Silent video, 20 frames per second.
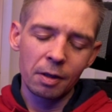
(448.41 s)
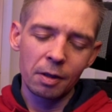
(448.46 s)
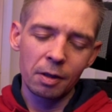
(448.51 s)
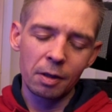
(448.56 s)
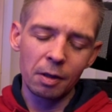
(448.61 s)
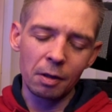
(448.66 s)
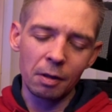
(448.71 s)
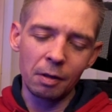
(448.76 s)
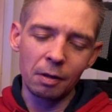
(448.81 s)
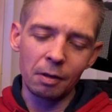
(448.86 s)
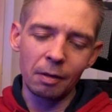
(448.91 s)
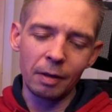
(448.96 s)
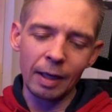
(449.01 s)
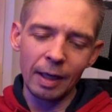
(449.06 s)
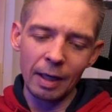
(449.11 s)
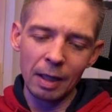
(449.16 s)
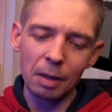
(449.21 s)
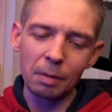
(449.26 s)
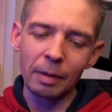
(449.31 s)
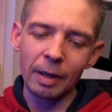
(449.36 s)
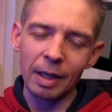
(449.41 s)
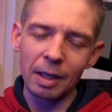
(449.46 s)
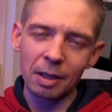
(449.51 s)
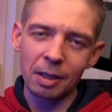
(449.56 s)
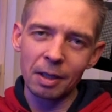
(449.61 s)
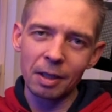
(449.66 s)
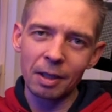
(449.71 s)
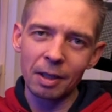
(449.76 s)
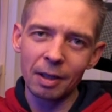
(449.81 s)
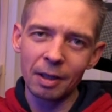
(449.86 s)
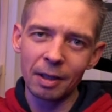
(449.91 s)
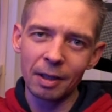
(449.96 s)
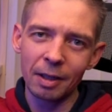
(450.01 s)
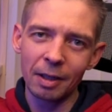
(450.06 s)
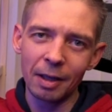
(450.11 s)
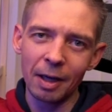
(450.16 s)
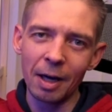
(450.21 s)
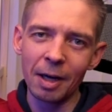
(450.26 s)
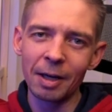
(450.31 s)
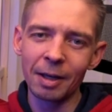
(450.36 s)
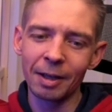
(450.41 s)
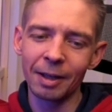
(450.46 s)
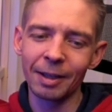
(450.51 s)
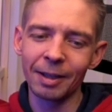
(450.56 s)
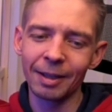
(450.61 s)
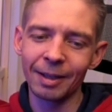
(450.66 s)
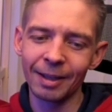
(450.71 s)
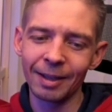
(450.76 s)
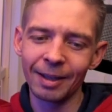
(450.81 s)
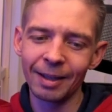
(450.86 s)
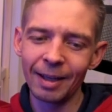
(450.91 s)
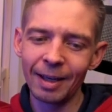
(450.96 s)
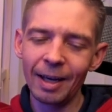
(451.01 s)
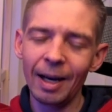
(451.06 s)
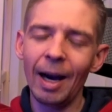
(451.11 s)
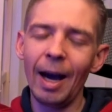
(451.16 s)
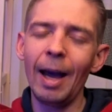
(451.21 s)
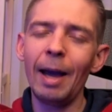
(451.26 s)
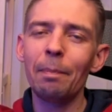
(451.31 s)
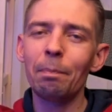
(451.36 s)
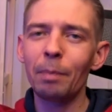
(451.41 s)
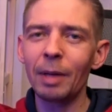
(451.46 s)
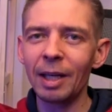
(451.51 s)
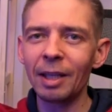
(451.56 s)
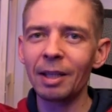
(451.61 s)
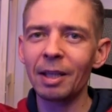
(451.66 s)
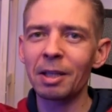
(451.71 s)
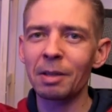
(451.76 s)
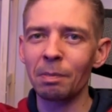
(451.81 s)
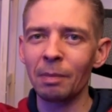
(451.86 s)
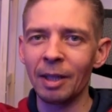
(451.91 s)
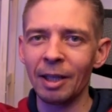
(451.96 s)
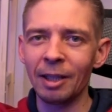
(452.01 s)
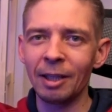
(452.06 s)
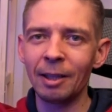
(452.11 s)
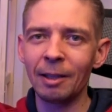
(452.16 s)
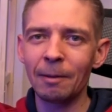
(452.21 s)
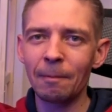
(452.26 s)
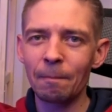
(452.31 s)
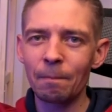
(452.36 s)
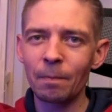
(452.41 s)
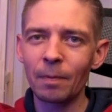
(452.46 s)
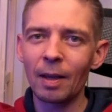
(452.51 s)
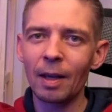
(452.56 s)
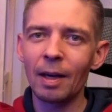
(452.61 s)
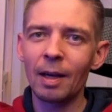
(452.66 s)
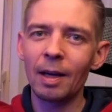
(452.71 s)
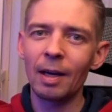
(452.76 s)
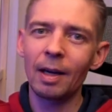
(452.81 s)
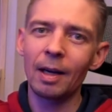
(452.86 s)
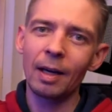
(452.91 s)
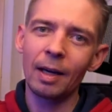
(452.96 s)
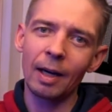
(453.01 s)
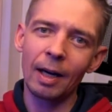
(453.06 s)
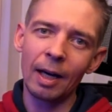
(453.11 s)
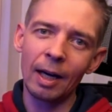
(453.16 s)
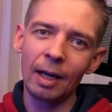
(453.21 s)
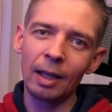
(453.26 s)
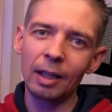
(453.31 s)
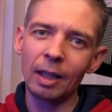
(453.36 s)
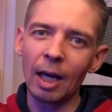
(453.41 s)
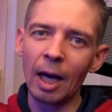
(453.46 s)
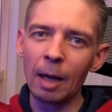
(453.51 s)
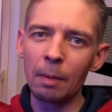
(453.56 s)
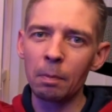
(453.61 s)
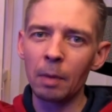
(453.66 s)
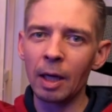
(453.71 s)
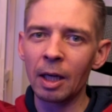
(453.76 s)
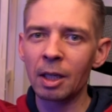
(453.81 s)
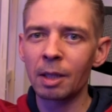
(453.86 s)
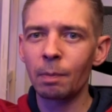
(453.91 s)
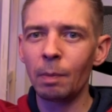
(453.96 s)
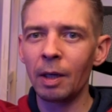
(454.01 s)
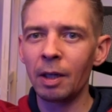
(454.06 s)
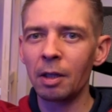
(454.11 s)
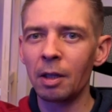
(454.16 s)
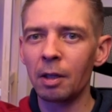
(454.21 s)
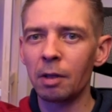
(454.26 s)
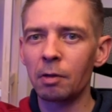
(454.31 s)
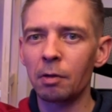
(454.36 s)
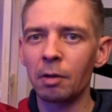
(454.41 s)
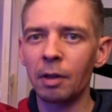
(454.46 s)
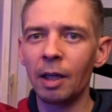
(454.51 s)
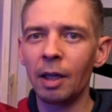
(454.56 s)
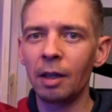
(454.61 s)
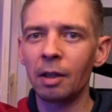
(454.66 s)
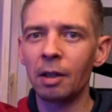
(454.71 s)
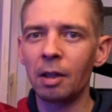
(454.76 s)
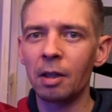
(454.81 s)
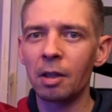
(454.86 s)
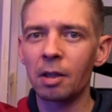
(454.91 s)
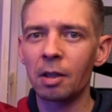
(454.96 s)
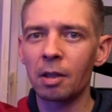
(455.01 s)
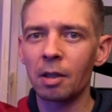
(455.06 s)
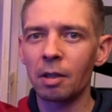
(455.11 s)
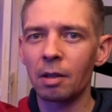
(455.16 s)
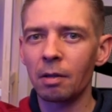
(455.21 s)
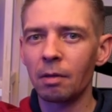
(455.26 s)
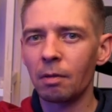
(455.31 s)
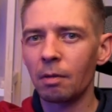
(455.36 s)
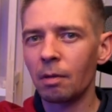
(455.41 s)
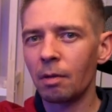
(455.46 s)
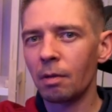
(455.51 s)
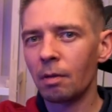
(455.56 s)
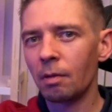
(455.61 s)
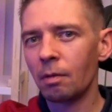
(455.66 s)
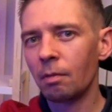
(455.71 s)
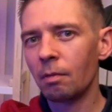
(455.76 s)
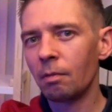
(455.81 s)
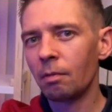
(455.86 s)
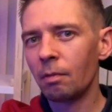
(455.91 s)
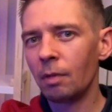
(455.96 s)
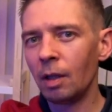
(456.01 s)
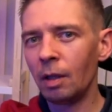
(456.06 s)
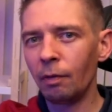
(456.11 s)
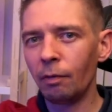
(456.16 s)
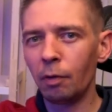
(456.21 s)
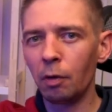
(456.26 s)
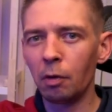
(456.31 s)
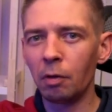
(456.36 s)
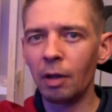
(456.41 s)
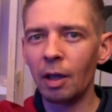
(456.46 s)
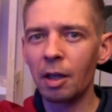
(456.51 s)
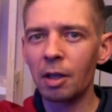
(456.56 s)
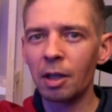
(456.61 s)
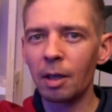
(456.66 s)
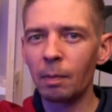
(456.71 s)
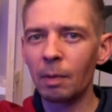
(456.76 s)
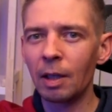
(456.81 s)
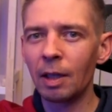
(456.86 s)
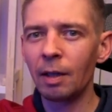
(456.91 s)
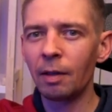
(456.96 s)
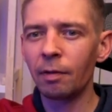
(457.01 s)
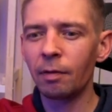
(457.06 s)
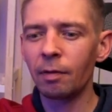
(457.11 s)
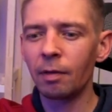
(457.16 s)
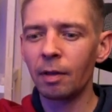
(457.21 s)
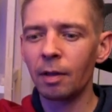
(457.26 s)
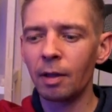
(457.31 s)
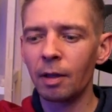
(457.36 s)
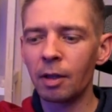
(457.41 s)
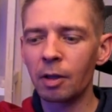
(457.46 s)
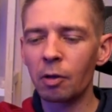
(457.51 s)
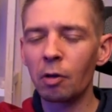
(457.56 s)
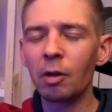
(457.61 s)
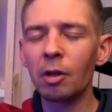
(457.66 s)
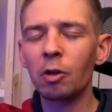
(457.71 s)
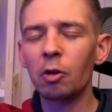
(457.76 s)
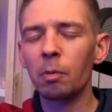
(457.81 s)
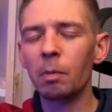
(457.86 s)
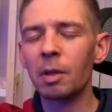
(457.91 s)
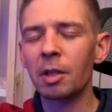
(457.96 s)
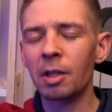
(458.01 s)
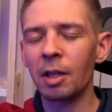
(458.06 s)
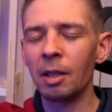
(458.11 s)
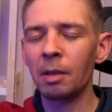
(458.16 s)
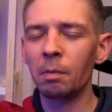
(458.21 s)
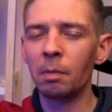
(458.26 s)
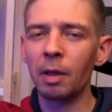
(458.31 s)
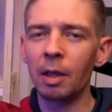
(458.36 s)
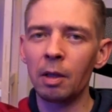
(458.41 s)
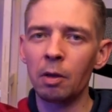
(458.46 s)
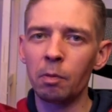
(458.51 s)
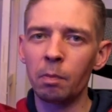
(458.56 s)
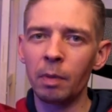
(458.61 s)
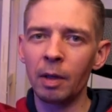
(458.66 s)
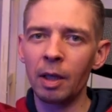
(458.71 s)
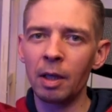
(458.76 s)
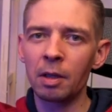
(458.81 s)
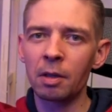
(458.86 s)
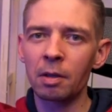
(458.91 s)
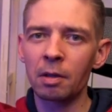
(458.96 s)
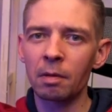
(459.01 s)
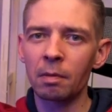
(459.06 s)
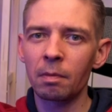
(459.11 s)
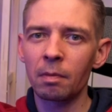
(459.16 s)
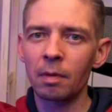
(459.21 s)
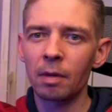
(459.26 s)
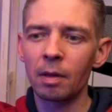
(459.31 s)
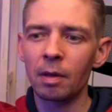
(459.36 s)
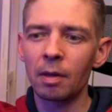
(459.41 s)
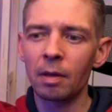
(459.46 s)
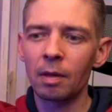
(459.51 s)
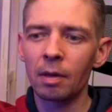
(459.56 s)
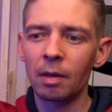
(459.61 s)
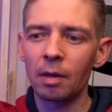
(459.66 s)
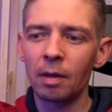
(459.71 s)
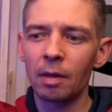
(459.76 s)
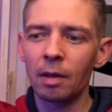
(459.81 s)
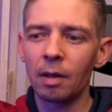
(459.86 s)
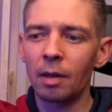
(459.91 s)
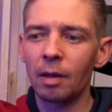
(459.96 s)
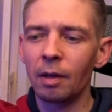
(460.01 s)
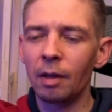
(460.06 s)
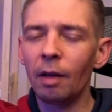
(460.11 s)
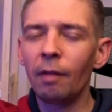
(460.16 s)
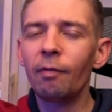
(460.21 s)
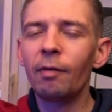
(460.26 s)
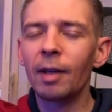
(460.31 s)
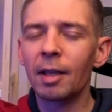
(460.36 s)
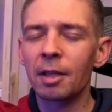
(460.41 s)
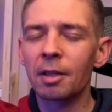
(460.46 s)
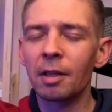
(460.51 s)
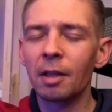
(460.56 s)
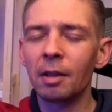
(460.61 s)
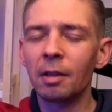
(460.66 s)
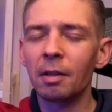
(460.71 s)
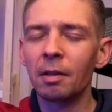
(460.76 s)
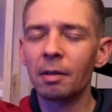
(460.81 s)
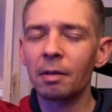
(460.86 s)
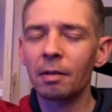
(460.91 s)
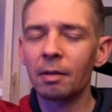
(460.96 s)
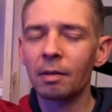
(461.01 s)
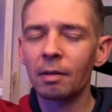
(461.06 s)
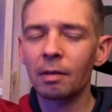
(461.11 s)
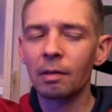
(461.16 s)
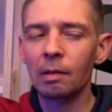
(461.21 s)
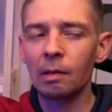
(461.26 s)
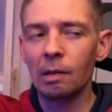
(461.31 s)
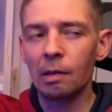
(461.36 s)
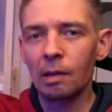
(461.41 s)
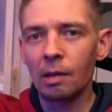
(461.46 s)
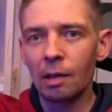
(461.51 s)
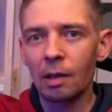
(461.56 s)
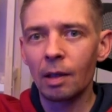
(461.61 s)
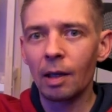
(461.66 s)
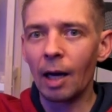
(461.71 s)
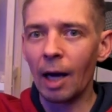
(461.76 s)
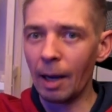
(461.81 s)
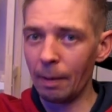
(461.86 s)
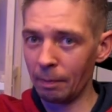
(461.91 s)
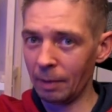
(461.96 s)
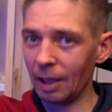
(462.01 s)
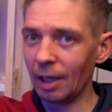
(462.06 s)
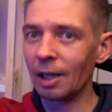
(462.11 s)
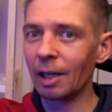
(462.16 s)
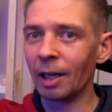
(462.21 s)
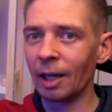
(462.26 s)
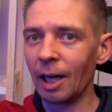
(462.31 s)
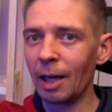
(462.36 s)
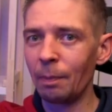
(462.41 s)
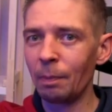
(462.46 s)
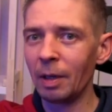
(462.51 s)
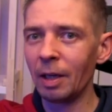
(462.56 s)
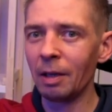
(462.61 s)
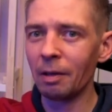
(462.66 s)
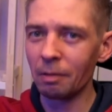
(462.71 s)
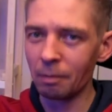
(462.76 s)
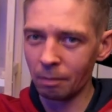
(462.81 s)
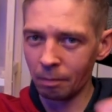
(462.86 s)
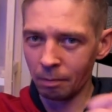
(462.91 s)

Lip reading: So anyways, I paid this money and I'm expecting to get this in a few days, I believe. It's going to be sent by UPS. They fixed it. I'm really happy.